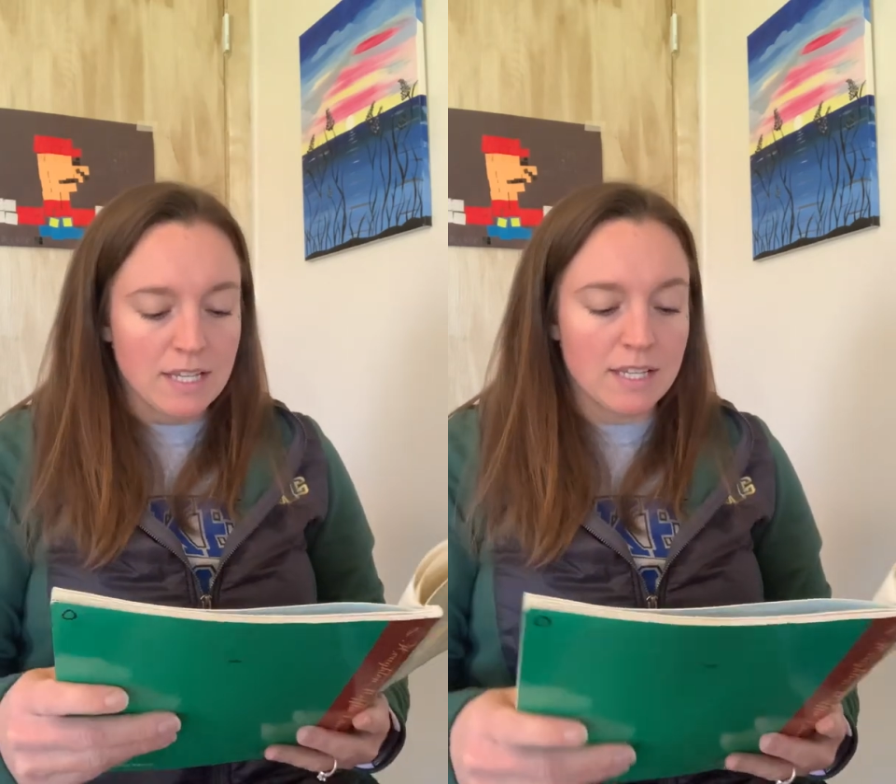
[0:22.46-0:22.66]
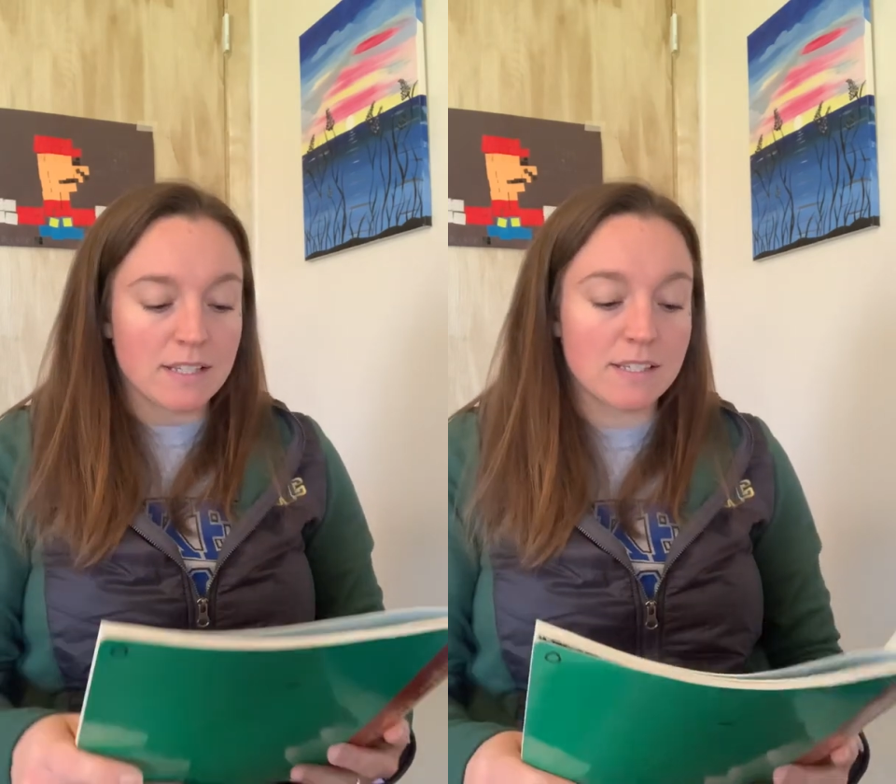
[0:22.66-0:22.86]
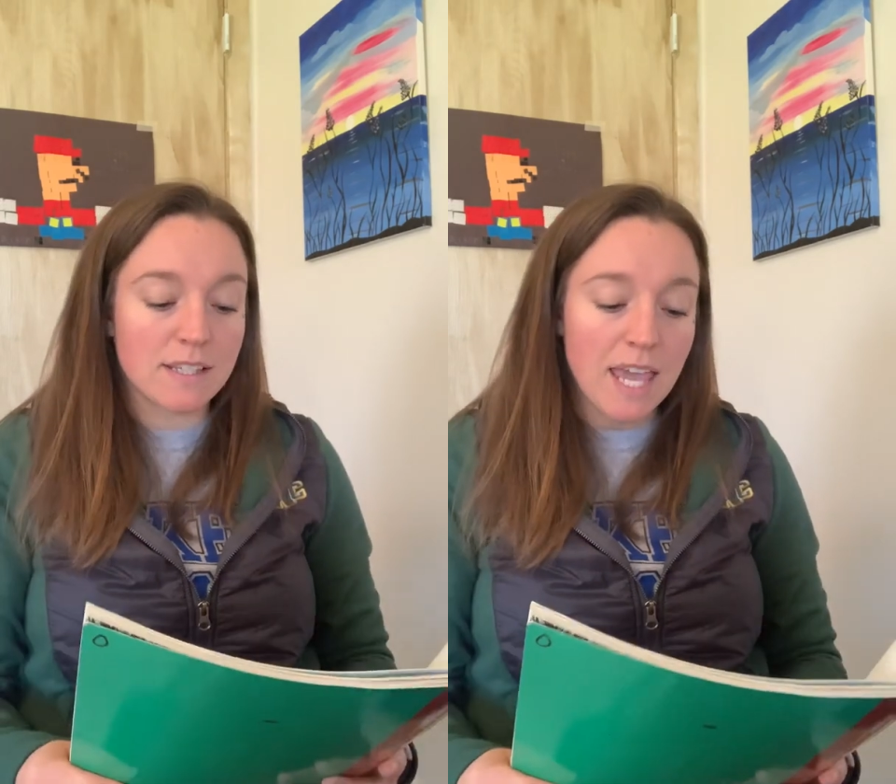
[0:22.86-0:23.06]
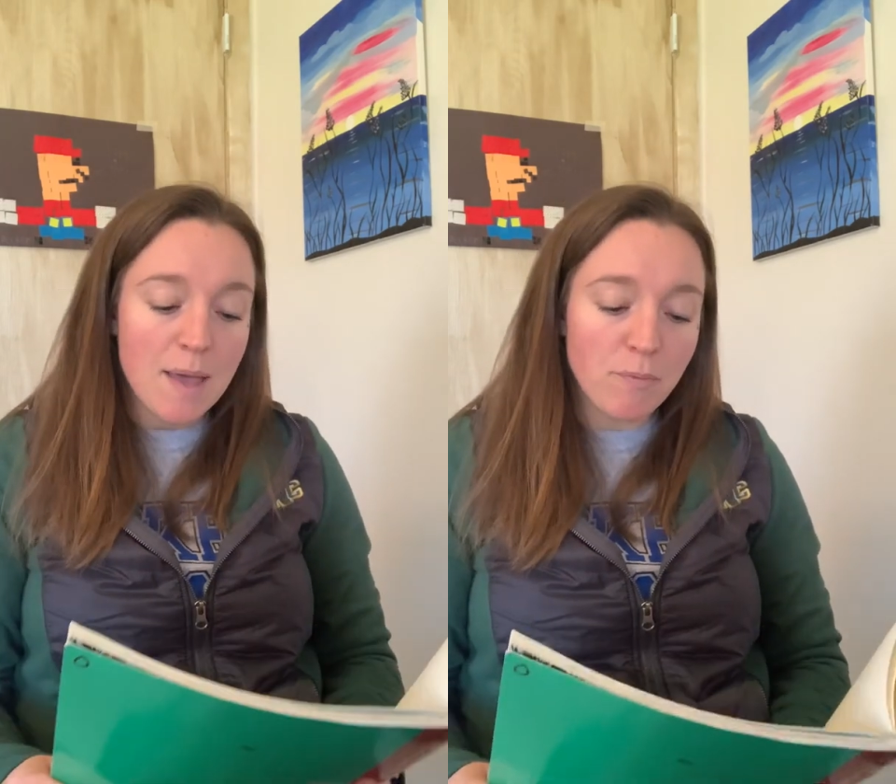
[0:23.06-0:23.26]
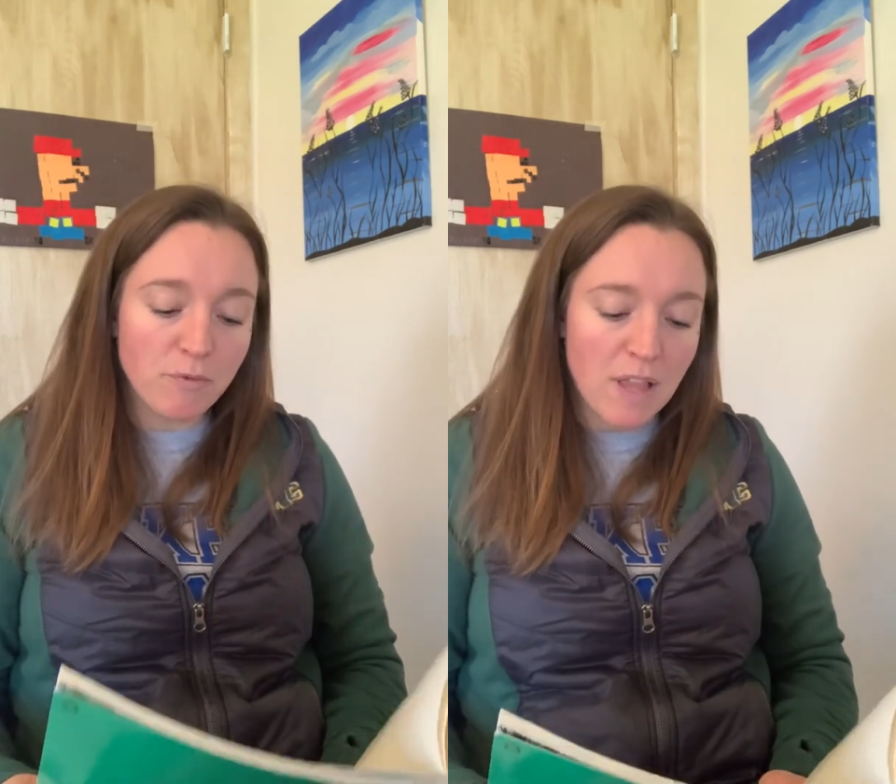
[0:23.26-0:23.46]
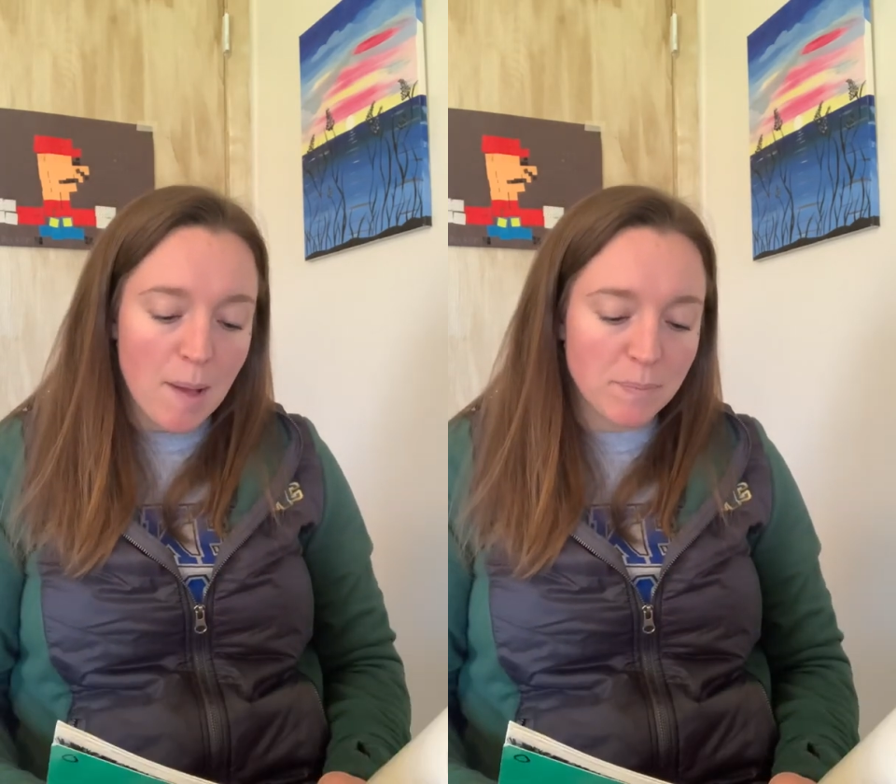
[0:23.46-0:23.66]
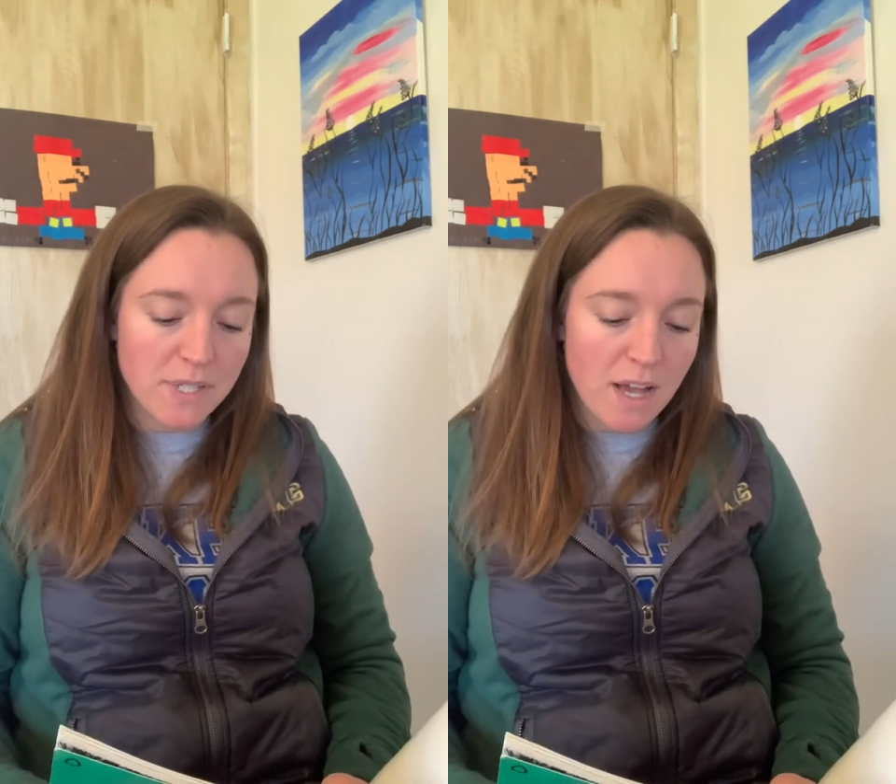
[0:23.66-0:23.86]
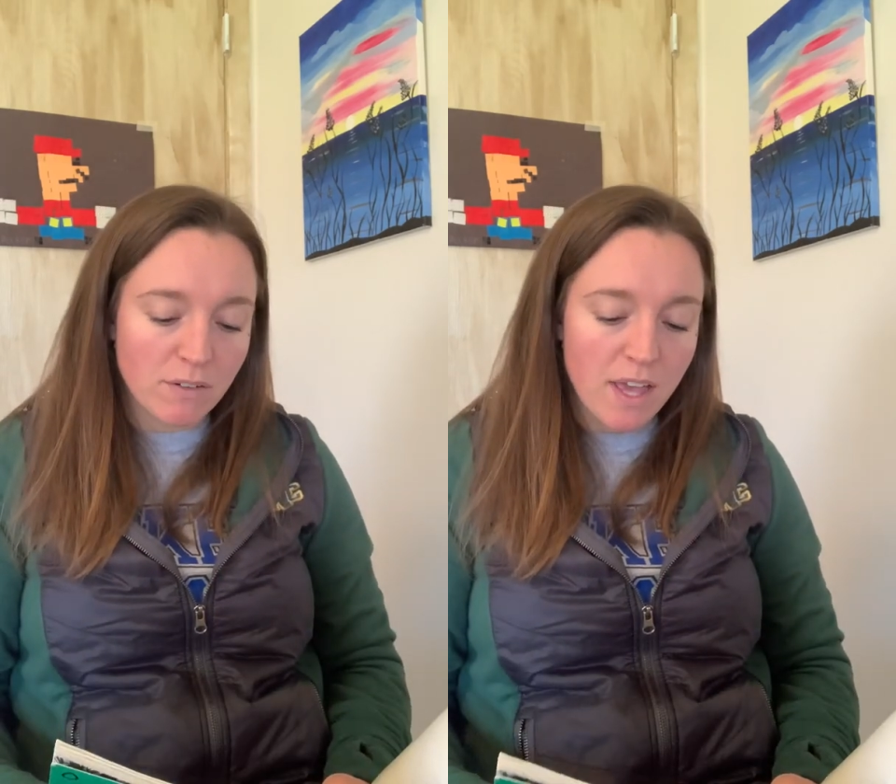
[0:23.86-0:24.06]
Scamp flopped
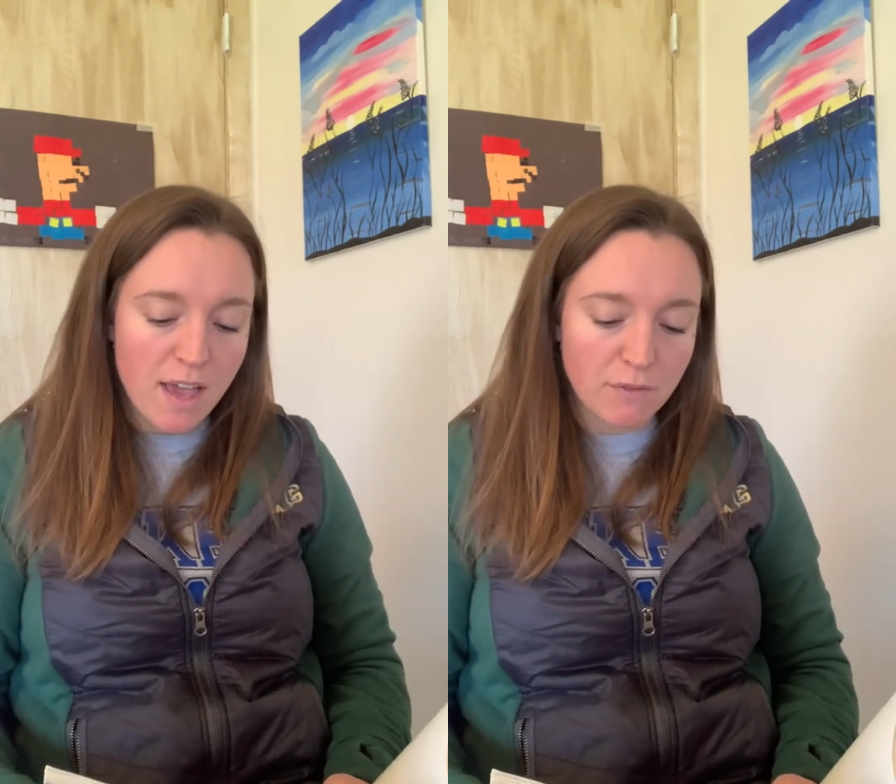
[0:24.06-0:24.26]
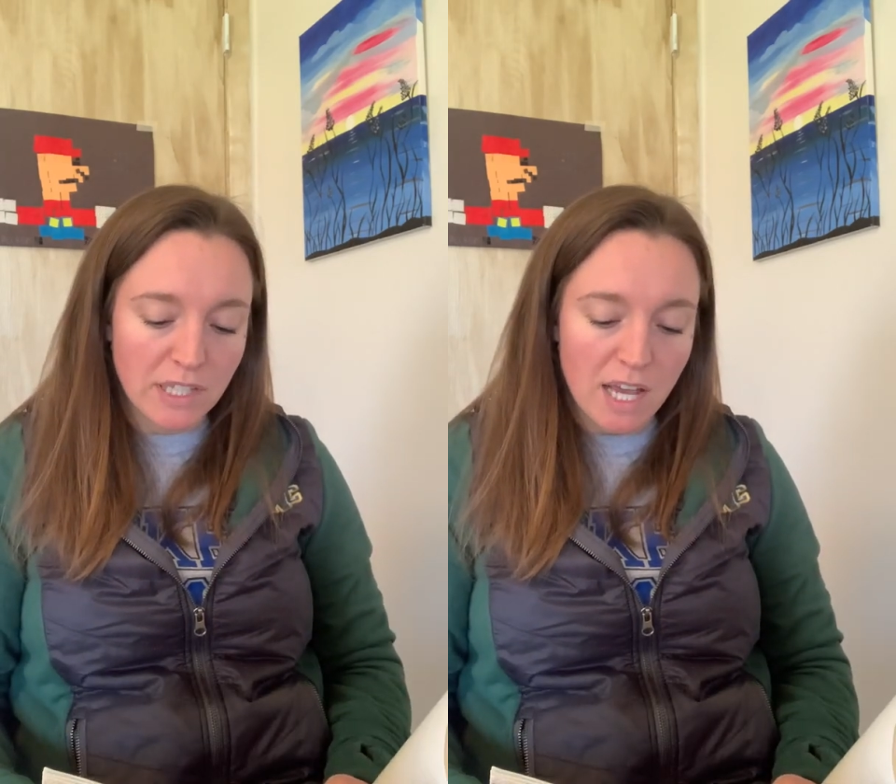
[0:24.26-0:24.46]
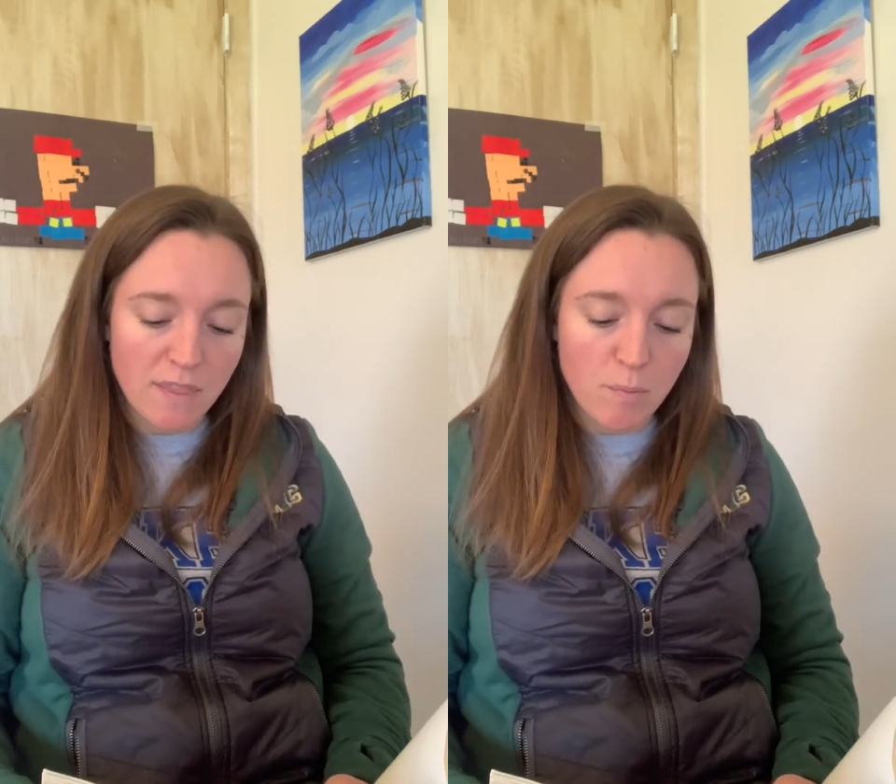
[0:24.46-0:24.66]
down heavily on the